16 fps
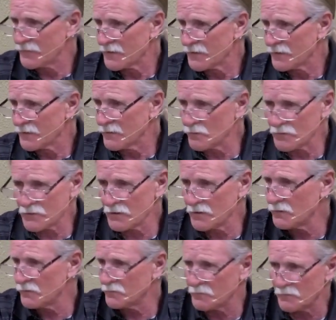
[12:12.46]
There was
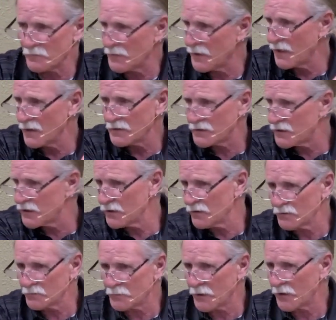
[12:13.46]
a man
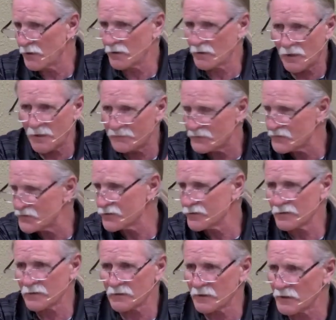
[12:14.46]
killed by an
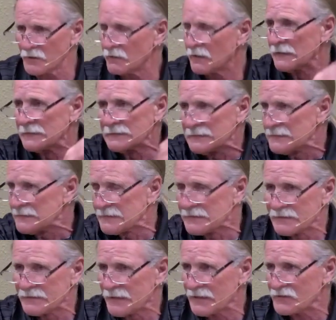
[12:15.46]
officer, and
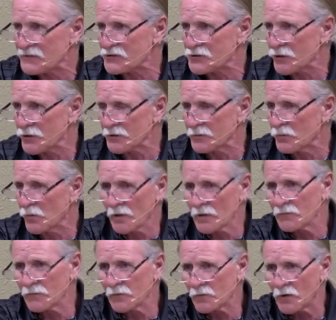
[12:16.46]
that started one
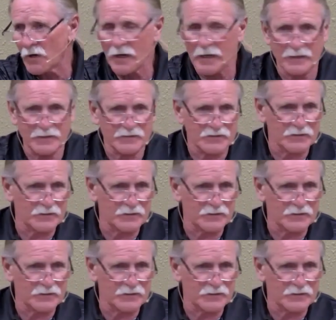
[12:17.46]
of the riots.